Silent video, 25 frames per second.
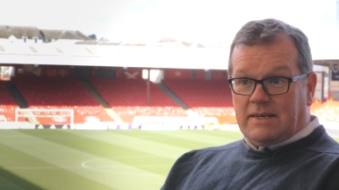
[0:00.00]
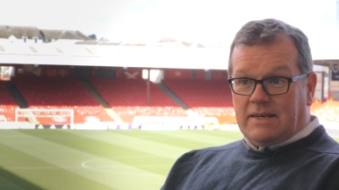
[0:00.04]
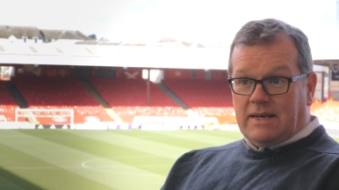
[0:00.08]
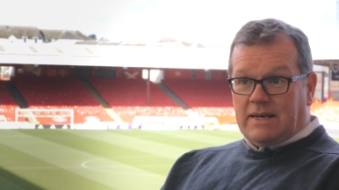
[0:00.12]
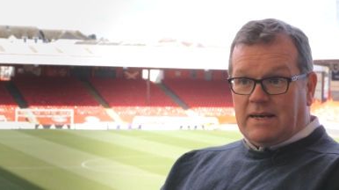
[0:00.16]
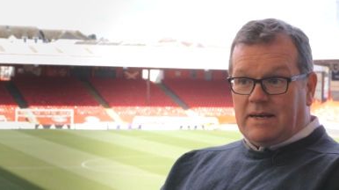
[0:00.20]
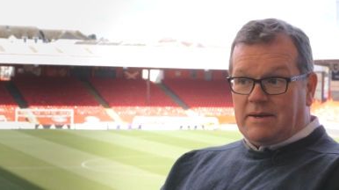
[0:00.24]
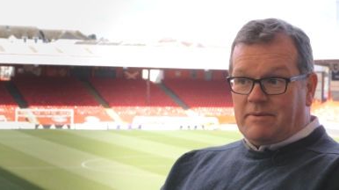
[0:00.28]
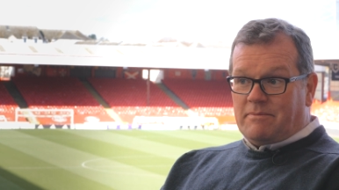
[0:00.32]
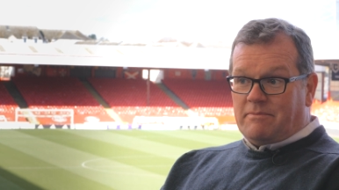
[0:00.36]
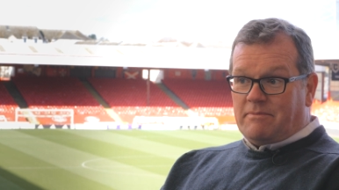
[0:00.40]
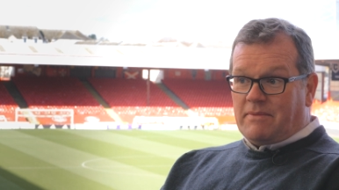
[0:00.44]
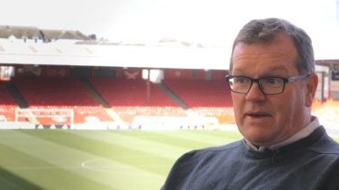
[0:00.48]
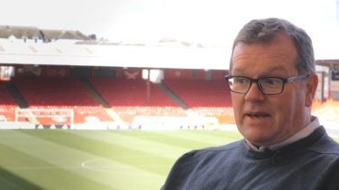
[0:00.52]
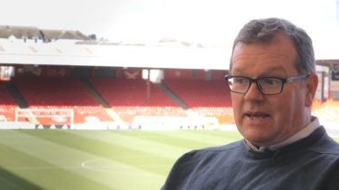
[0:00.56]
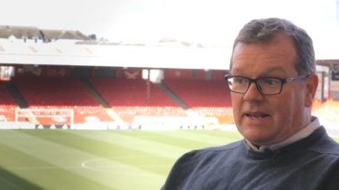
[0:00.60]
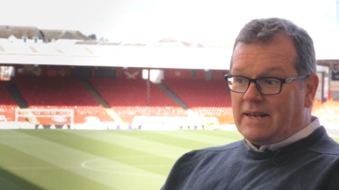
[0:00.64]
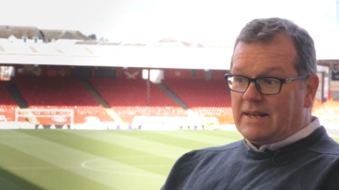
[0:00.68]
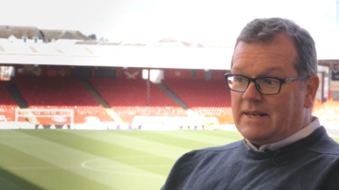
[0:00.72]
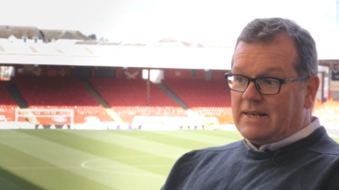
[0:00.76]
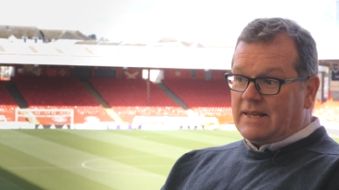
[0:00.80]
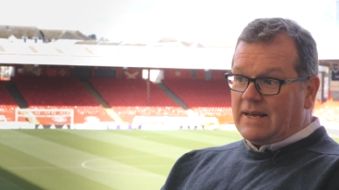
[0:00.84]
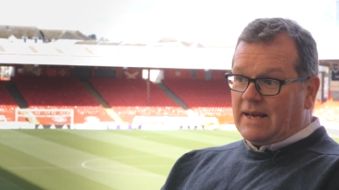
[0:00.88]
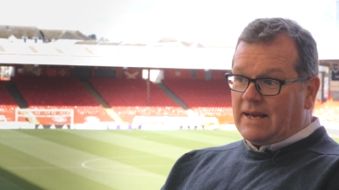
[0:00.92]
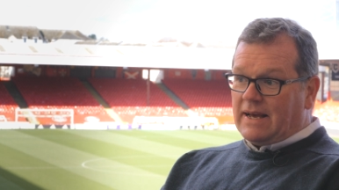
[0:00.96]
Um,
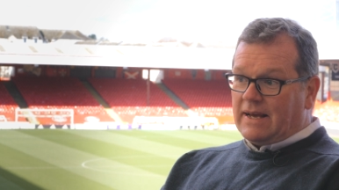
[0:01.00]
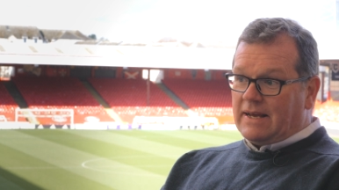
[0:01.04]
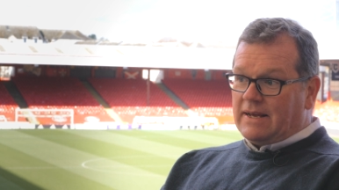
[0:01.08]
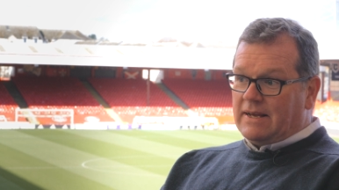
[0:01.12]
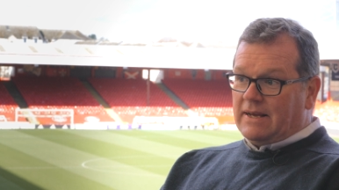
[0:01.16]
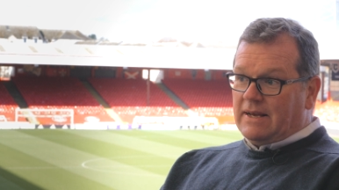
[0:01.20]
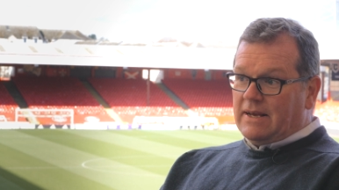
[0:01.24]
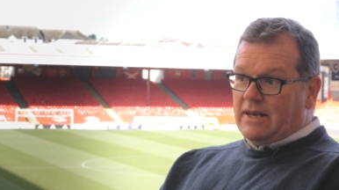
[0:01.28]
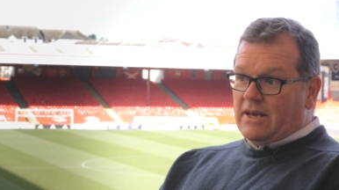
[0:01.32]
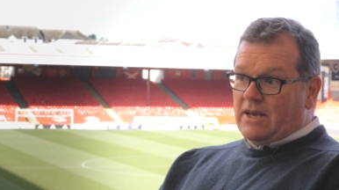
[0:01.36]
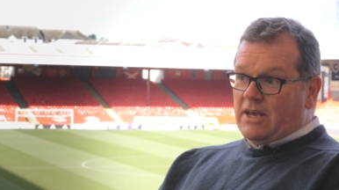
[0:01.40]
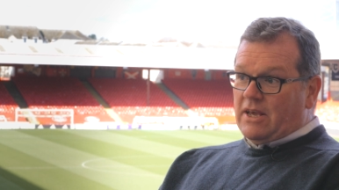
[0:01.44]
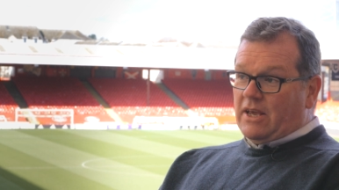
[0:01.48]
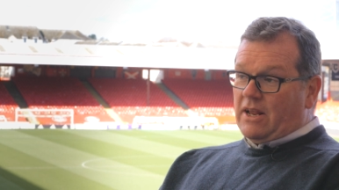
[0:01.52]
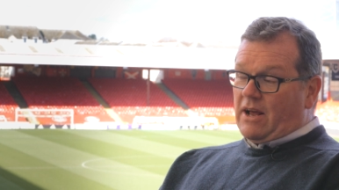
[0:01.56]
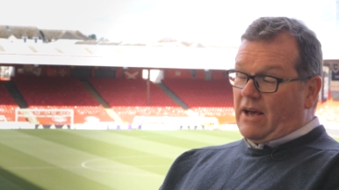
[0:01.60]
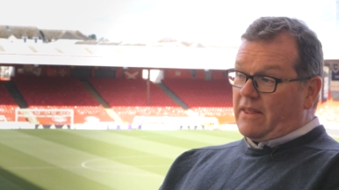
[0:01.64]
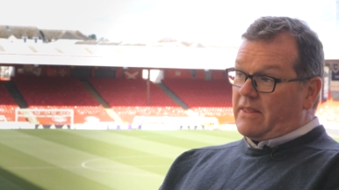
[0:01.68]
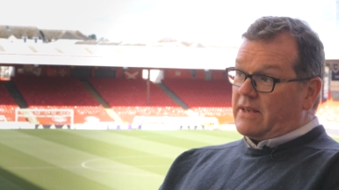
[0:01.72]
and uh, you know,